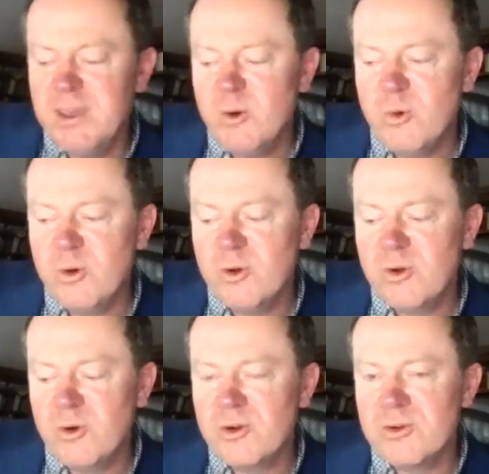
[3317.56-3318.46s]

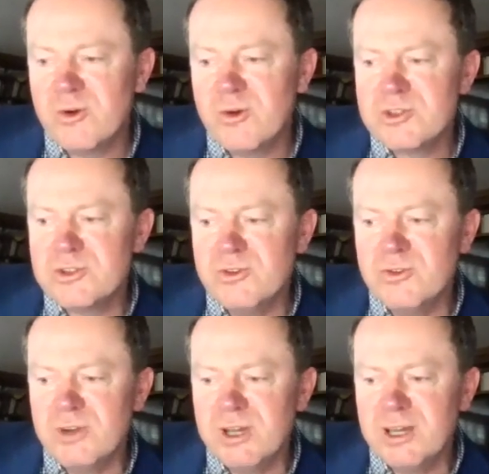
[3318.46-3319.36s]
or
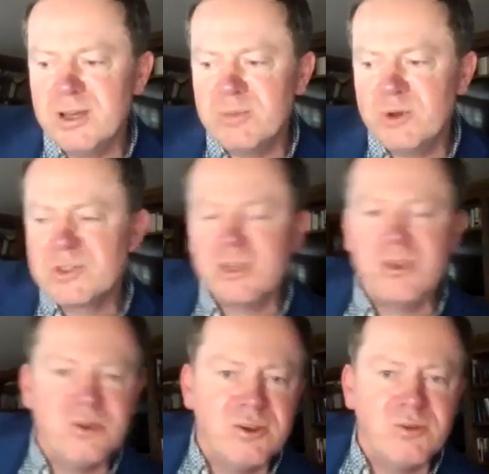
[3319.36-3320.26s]
to
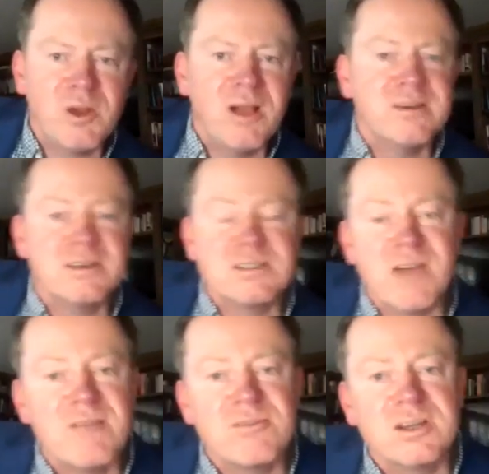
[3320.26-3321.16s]
post-colonial politics of
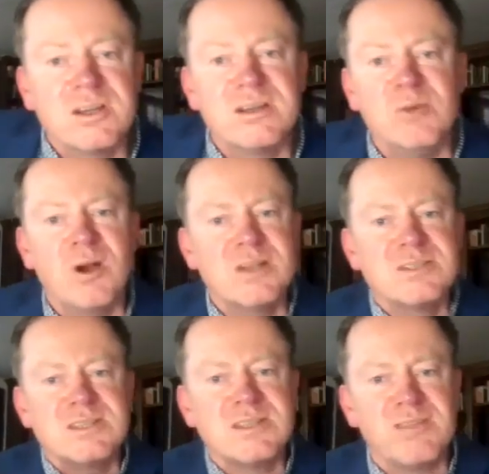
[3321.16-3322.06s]
Africa. He wants
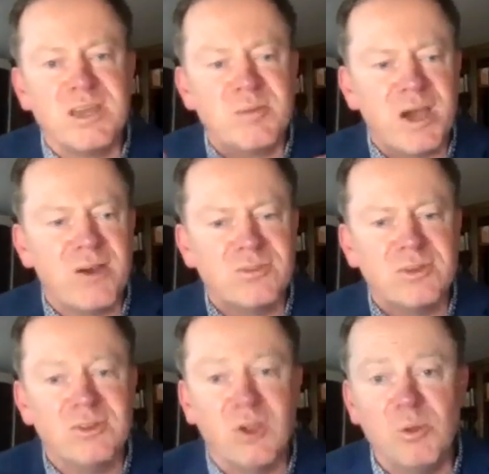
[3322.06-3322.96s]
us to think about the
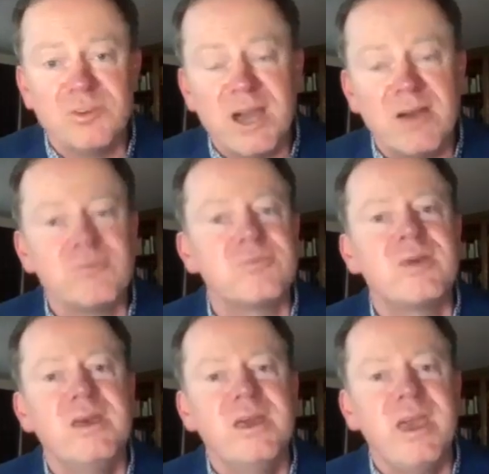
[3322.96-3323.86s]
global South
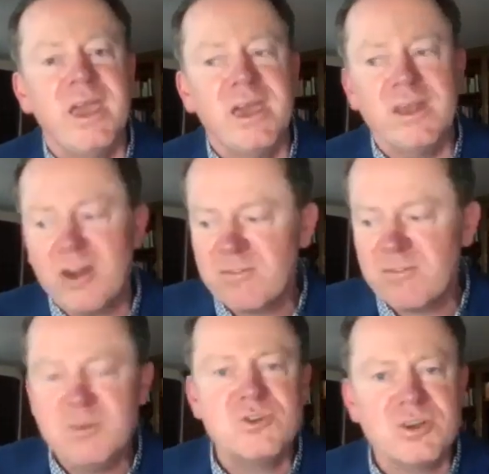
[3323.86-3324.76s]
and our
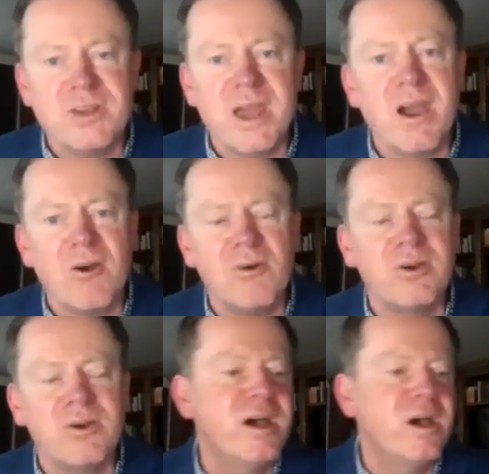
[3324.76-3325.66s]
future
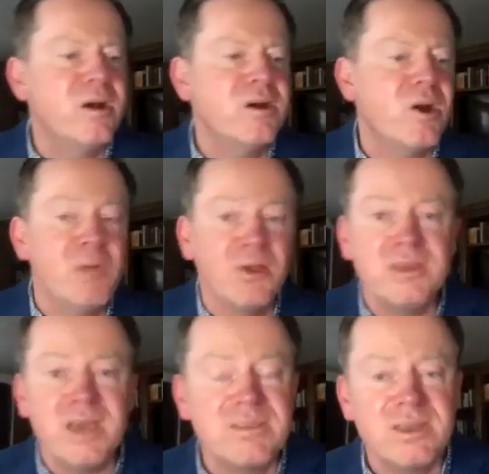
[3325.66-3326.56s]
now, our
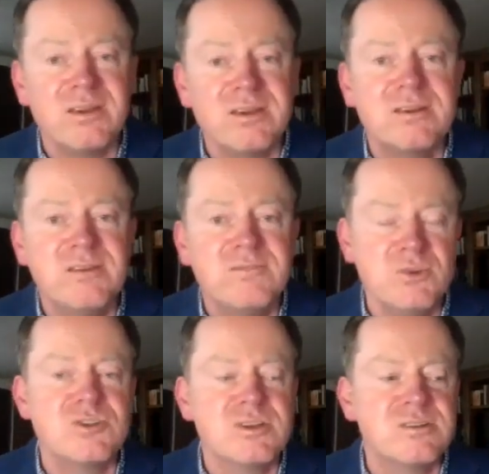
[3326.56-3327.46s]
multi-ethnic
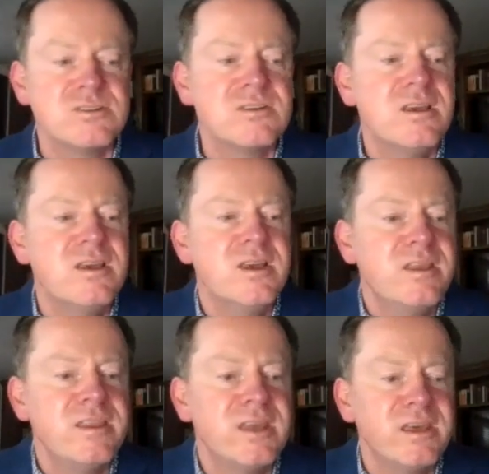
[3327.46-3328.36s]
futures,
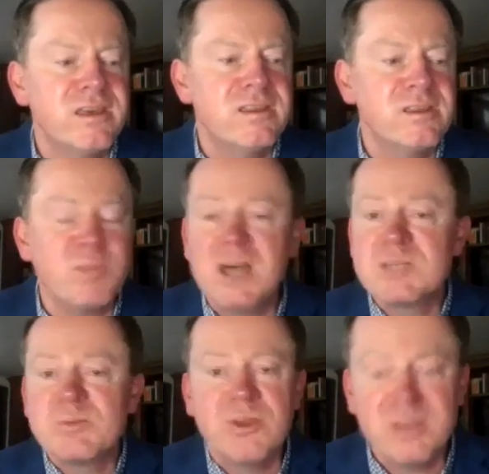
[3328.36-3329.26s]
the
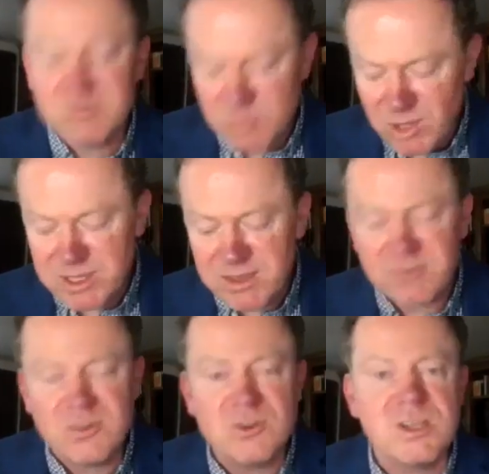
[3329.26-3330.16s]
possible
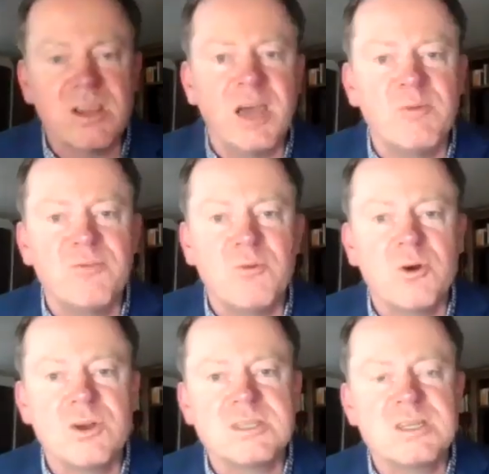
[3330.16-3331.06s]
multi-ethnic futures that lie
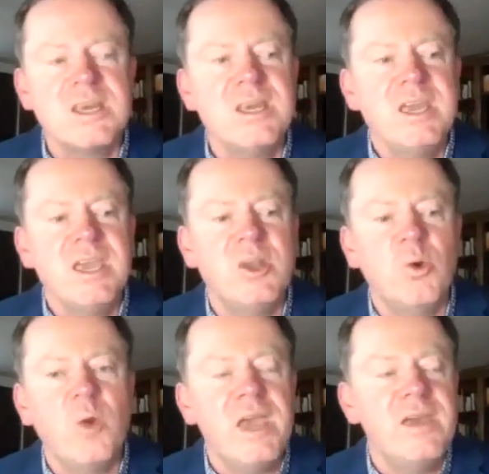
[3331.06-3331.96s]
before us, in a
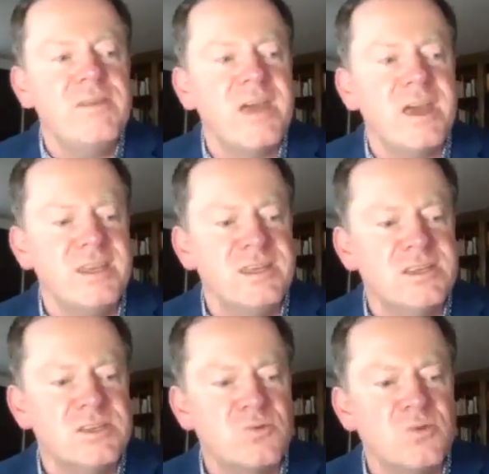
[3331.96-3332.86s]
way that
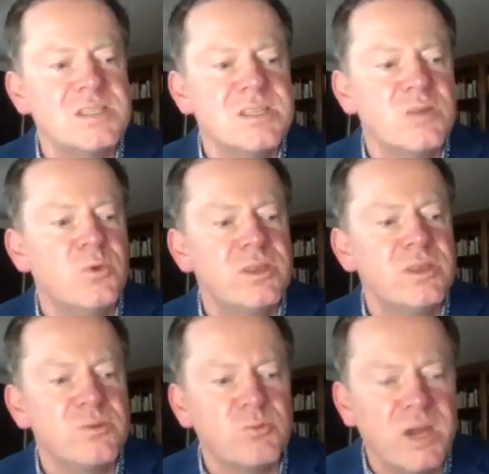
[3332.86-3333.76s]
is resonant
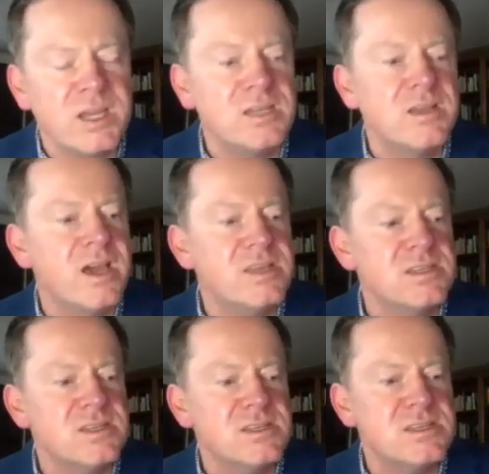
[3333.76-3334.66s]
with,
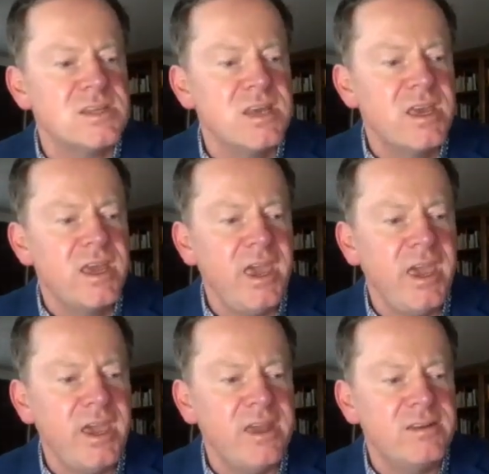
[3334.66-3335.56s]
recognizes,
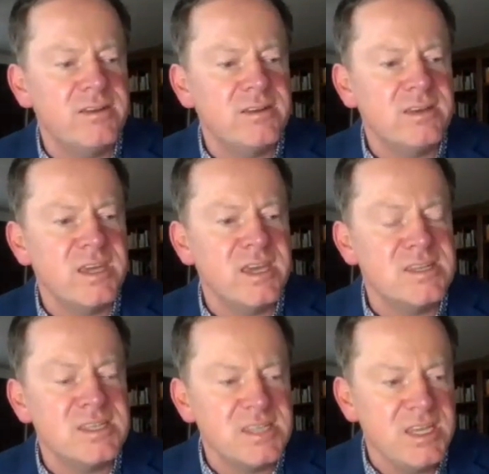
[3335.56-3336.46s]
and can
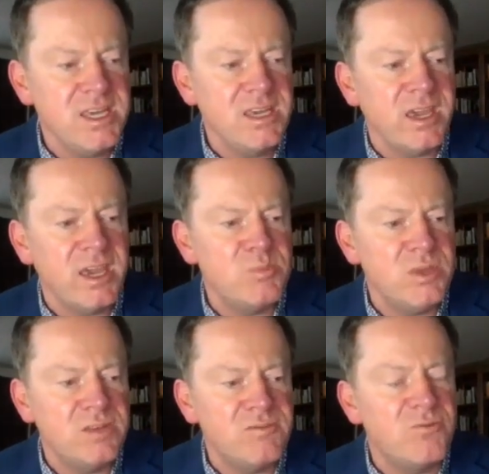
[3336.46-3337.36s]
see and
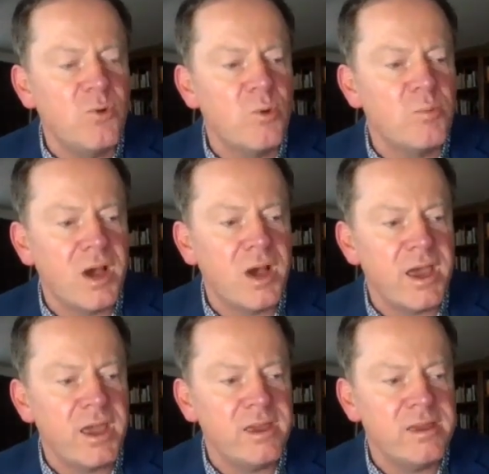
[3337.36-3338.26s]
be informed
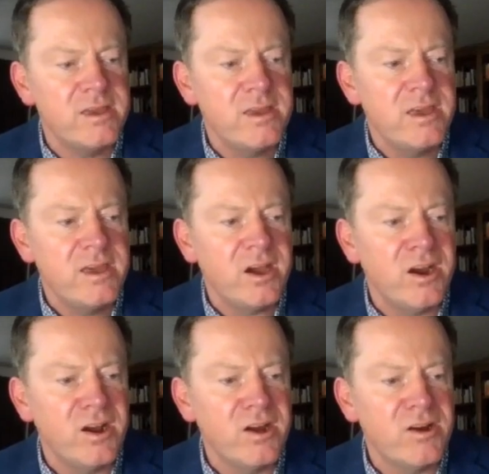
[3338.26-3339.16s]
by
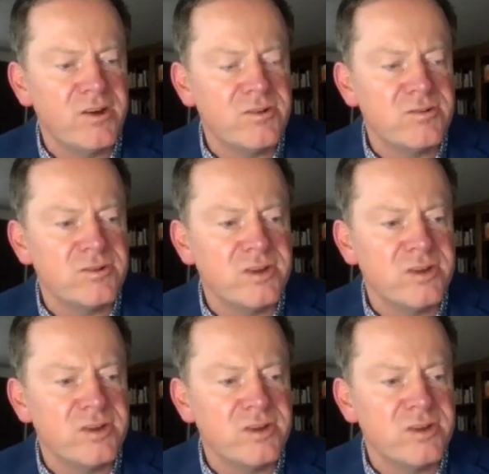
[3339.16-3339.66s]
our